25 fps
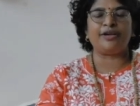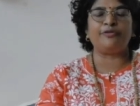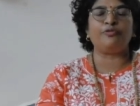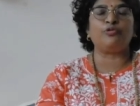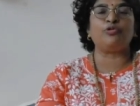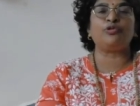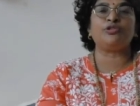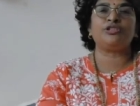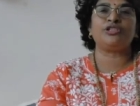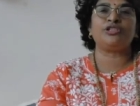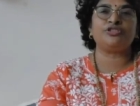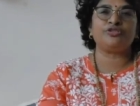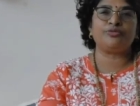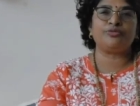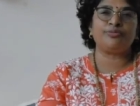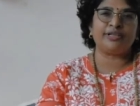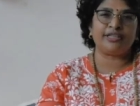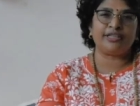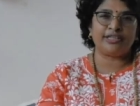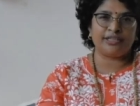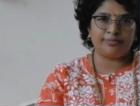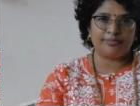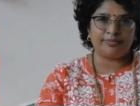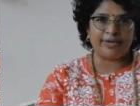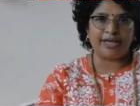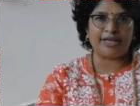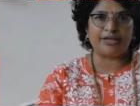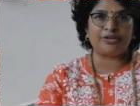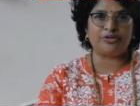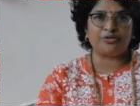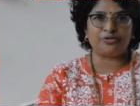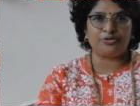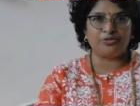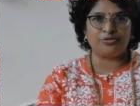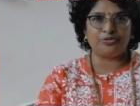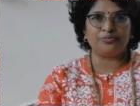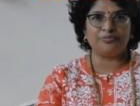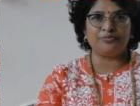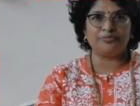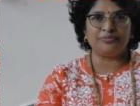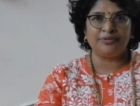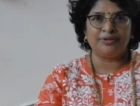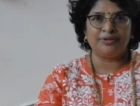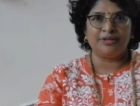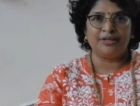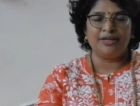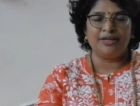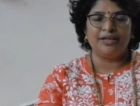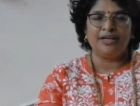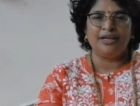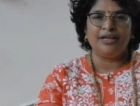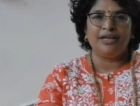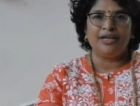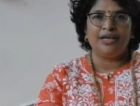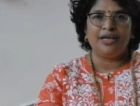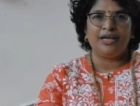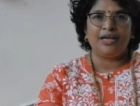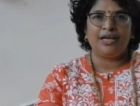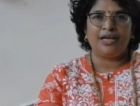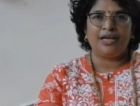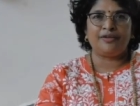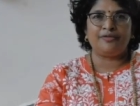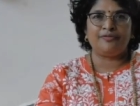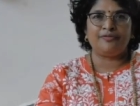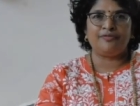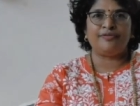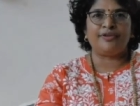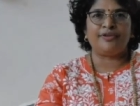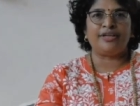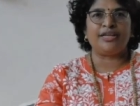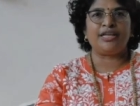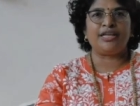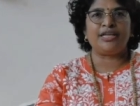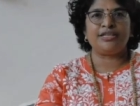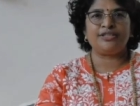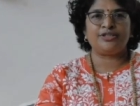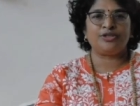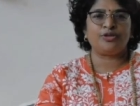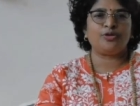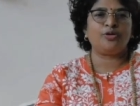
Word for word: I wanted to bring it back home. And when I